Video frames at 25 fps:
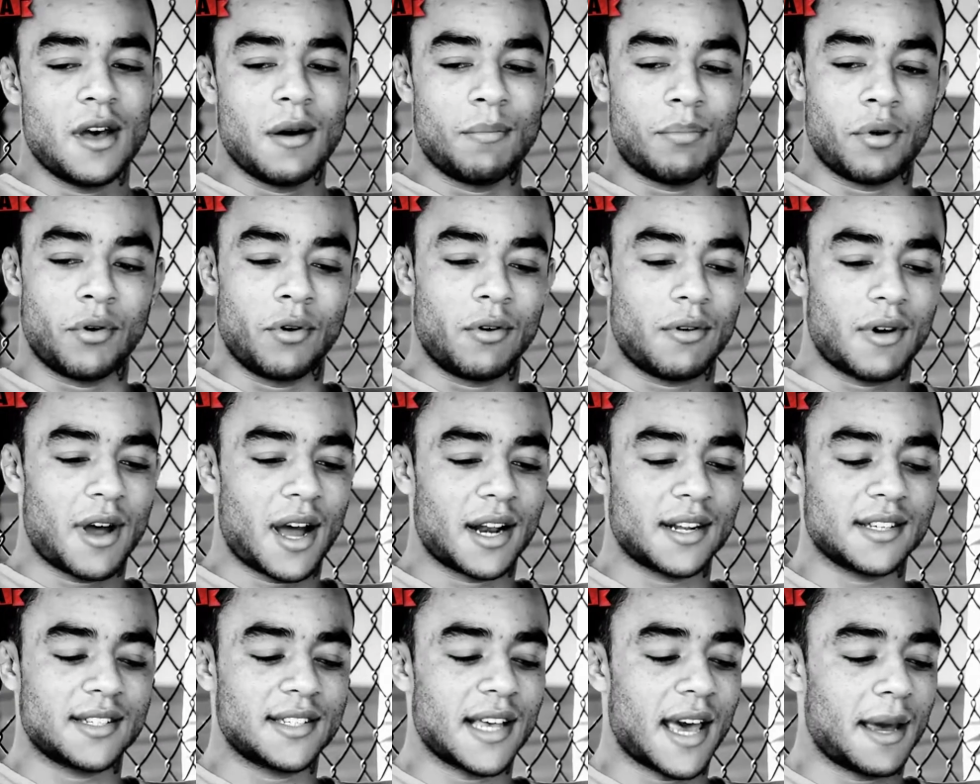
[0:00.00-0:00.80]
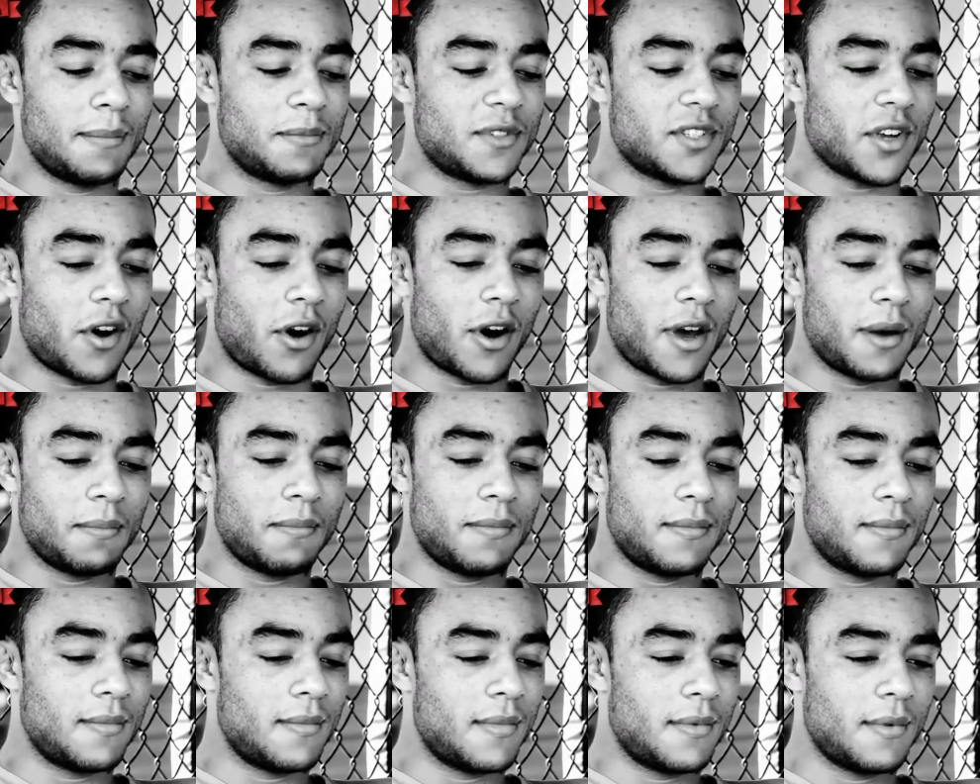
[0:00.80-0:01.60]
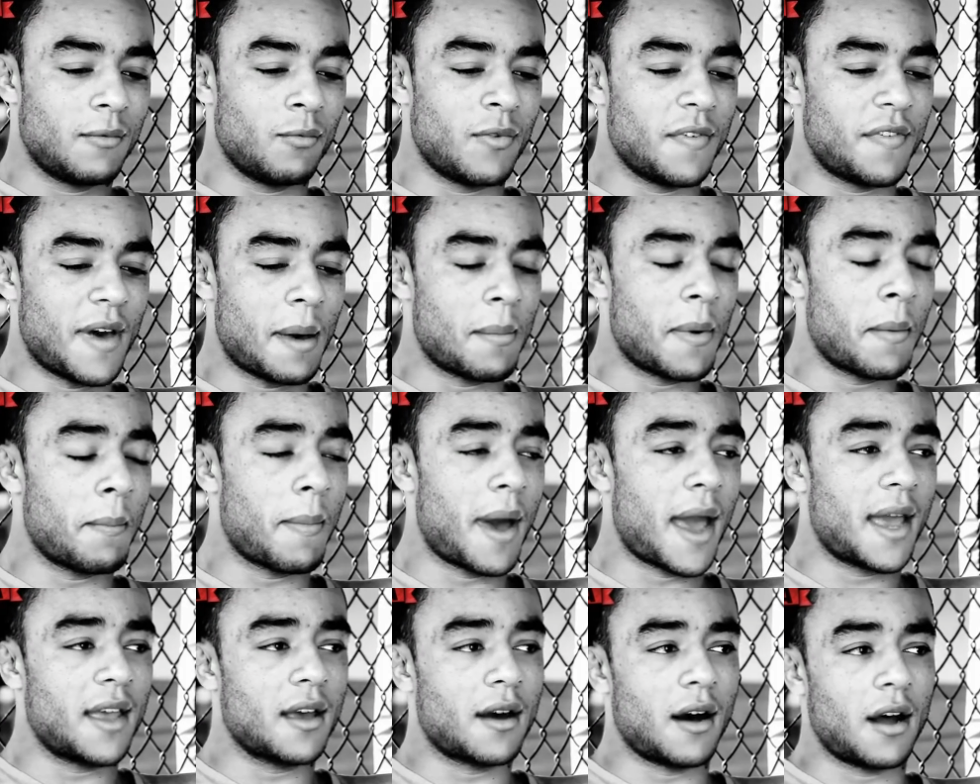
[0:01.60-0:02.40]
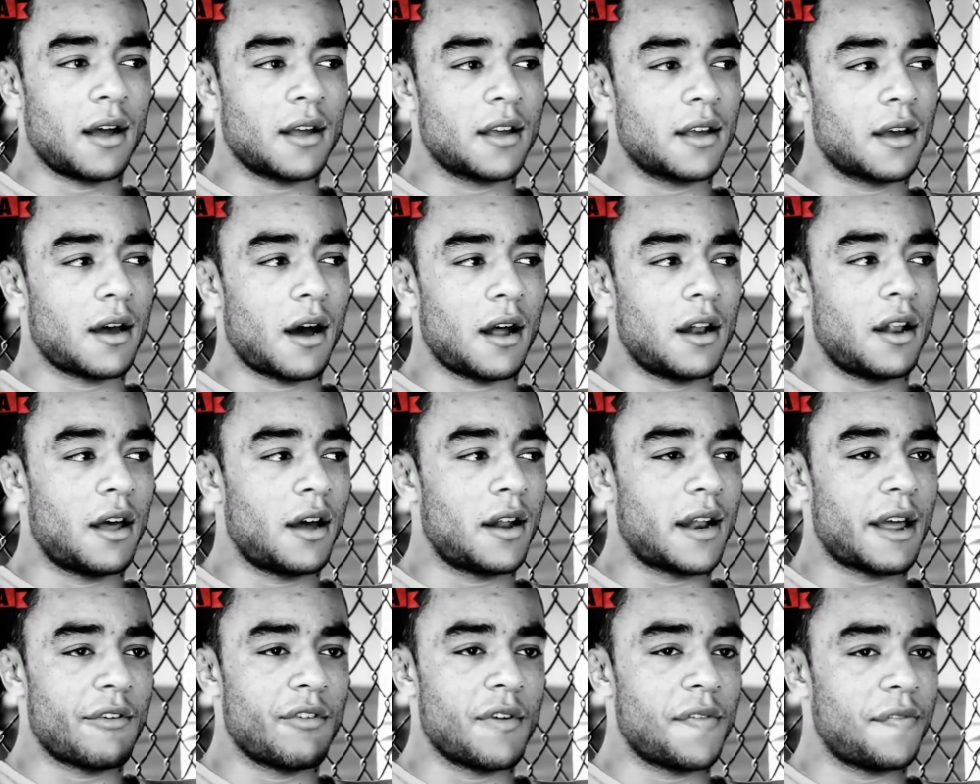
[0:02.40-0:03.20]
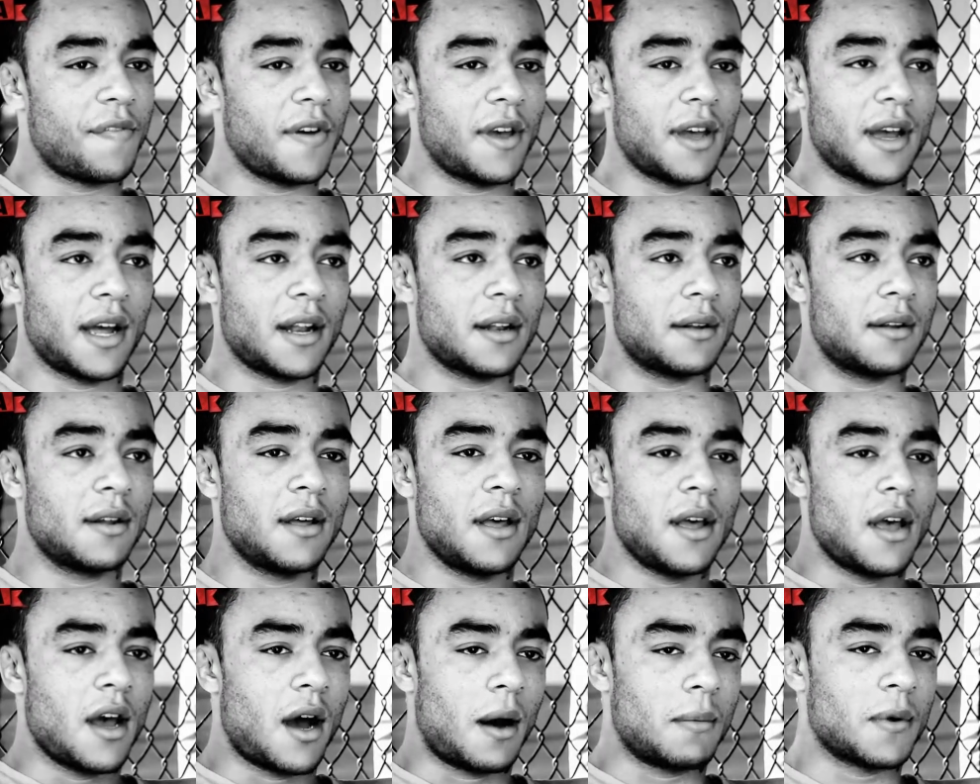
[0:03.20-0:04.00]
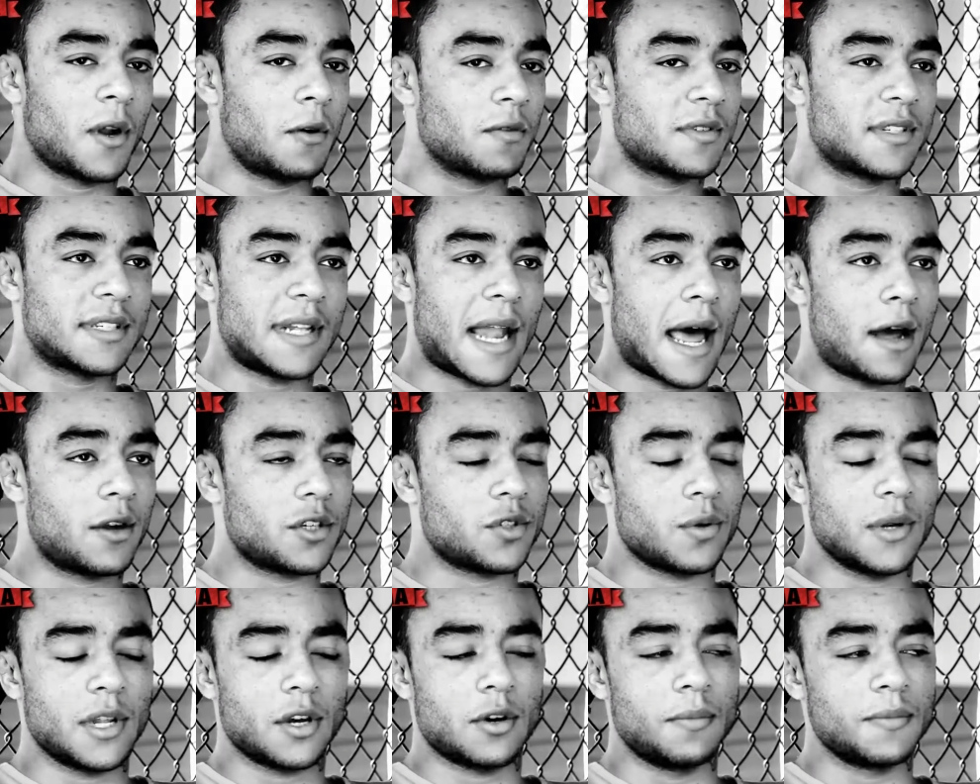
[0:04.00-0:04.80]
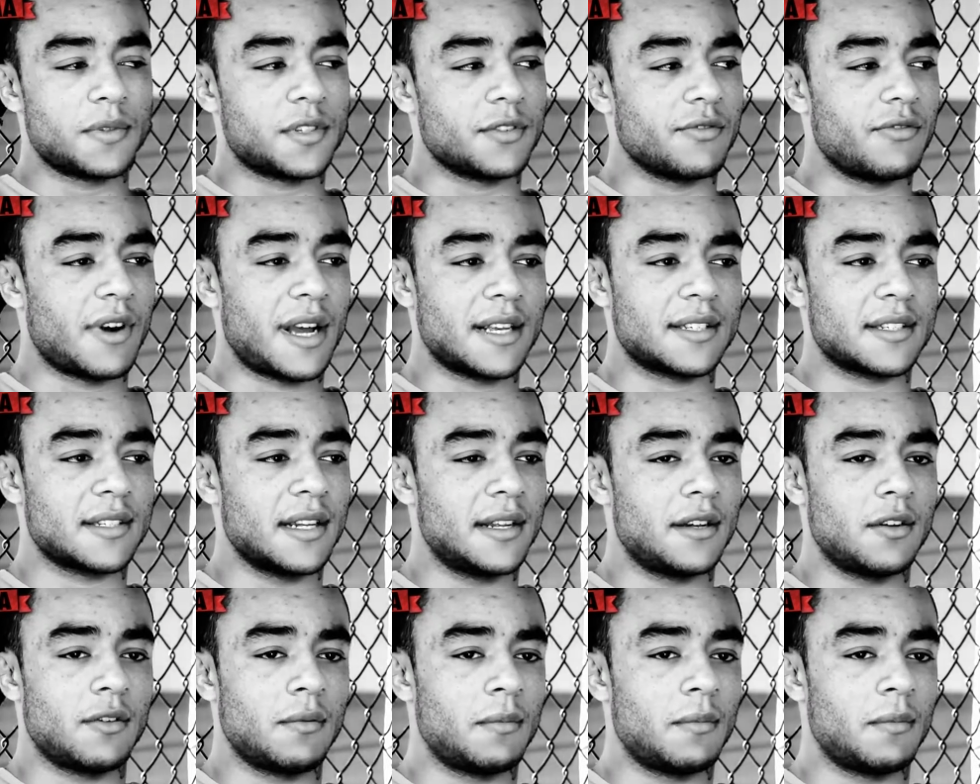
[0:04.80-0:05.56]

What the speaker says: But at the same time, with MMA, you got to learn everything, and I'm no slouch when it comes to wrestling or